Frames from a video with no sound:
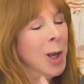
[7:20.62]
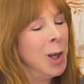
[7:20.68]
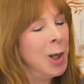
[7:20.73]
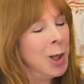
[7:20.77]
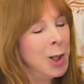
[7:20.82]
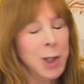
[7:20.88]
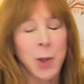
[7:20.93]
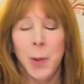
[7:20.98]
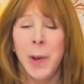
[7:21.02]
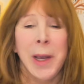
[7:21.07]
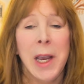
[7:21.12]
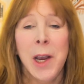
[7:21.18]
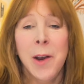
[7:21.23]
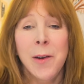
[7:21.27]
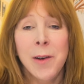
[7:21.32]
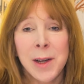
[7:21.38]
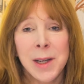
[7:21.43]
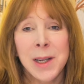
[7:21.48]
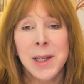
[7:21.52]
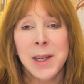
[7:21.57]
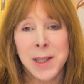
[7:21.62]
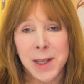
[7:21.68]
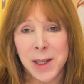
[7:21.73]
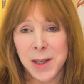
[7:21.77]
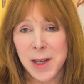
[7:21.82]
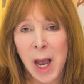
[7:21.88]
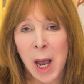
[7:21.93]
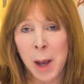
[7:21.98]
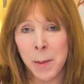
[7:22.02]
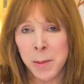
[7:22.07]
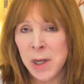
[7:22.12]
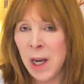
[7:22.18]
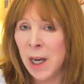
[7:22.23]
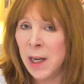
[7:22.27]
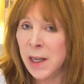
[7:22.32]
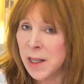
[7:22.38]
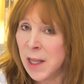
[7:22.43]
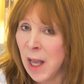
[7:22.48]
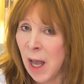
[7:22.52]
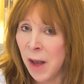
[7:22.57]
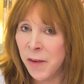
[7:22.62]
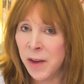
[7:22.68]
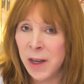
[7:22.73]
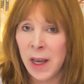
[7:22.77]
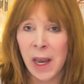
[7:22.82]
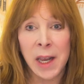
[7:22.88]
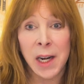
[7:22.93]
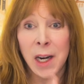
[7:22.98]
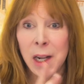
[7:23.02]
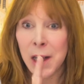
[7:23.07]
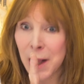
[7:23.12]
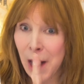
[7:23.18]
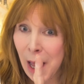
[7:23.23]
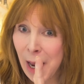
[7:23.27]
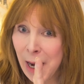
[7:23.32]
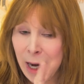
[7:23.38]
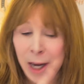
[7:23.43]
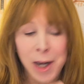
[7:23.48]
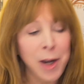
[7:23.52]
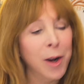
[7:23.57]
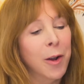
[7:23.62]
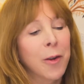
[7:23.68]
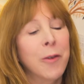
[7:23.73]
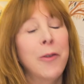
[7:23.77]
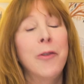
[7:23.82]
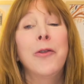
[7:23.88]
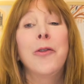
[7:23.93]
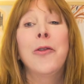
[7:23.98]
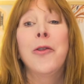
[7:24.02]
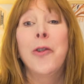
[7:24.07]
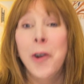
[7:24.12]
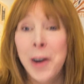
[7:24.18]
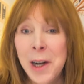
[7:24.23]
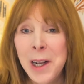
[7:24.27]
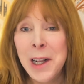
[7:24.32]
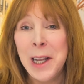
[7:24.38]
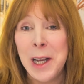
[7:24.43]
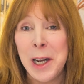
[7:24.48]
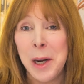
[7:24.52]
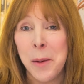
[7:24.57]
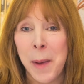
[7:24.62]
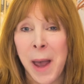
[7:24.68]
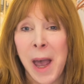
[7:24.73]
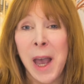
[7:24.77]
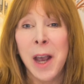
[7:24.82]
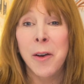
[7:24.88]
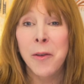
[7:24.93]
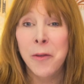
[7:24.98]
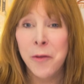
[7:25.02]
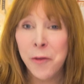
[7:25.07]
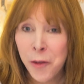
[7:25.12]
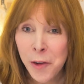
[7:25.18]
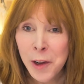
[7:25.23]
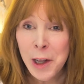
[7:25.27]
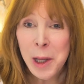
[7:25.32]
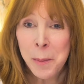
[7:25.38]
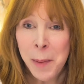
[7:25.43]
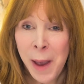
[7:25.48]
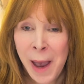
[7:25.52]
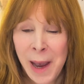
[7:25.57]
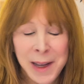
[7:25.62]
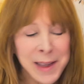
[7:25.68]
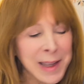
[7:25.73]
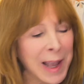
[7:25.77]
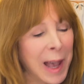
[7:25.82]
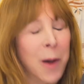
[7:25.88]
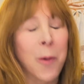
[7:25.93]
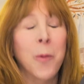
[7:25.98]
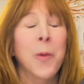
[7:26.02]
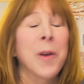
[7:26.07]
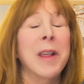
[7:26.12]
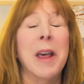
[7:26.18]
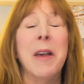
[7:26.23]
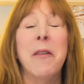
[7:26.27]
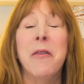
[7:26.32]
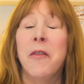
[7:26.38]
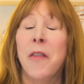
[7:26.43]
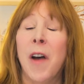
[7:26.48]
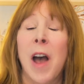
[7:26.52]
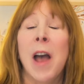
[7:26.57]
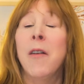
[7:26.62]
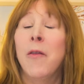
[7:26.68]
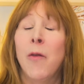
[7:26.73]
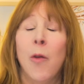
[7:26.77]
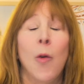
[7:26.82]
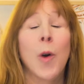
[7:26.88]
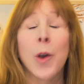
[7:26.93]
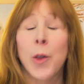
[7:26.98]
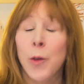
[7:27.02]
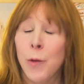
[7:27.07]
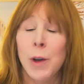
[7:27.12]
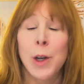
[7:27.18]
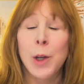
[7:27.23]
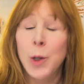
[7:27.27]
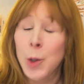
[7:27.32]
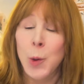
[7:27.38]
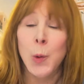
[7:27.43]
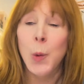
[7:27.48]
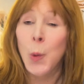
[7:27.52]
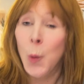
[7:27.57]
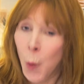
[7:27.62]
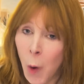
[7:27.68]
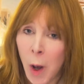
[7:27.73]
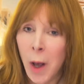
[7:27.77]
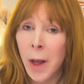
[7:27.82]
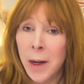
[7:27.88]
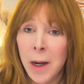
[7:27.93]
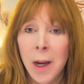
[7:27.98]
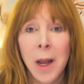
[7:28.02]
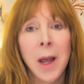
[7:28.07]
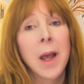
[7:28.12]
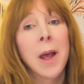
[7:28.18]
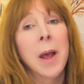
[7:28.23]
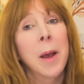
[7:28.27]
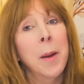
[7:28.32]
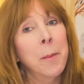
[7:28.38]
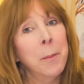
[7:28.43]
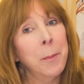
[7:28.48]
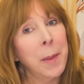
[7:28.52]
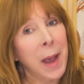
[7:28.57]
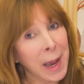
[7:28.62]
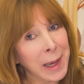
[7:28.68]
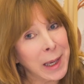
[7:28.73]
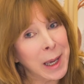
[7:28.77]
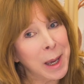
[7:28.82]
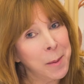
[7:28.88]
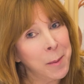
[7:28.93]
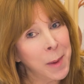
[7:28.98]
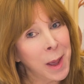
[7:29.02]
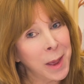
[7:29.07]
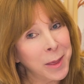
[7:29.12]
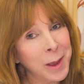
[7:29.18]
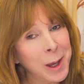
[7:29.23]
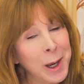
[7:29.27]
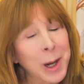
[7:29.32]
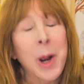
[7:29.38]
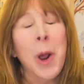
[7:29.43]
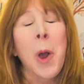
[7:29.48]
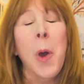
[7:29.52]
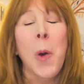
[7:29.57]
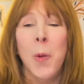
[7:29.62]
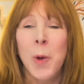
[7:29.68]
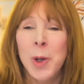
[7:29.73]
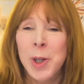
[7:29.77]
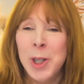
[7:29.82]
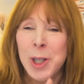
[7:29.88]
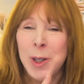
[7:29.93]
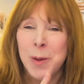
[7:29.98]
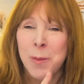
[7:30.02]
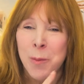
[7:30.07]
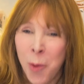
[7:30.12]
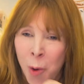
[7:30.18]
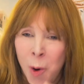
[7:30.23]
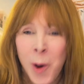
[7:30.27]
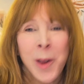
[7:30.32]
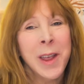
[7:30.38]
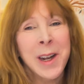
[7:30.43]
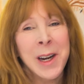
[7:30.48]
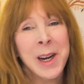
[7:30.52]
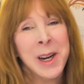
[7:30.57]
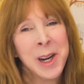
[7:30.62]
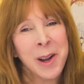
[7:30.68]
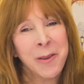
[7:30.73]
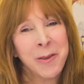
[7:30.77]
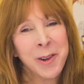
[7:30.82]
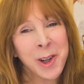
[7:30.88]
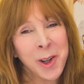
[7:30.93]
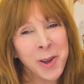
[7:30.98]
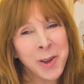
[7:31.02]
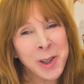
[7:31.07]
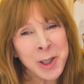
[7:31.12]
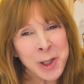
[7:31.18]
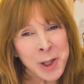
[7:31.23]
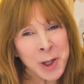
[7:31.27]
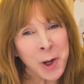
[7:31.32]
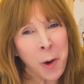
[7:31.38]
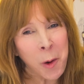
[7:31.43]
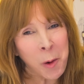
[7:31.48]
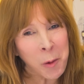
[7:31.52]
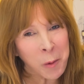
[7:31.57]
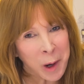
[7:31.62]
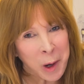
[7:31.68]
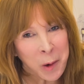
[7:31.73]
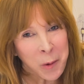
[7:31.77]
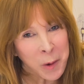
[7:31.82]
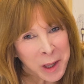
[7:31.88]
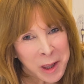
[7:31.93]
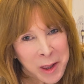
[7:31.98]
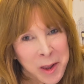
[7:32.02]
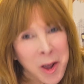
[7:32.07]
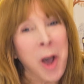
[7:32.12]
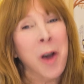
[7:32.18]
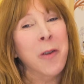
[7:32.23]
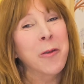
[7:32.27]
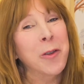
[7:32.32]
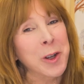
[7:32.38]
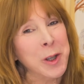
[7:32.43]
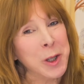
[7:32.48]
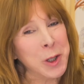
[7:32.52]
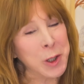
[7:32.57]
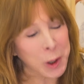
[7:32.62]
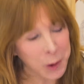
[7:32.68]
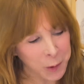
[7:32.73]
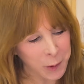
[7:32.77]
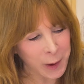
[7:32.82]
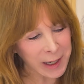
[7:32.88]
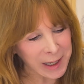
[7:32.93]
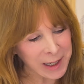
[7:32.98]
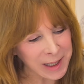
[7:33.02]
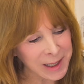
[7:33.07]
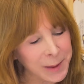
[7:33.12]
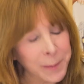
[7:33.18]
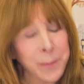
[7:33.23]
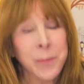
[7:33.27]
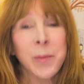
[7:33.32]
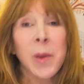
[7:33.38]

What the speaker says: So here is the Tomtoc Navigator Light 40-liter bag fully packed out with a 5-4-3-2-1 packing method, which is more than enough clothing to go away with for 2 weeks.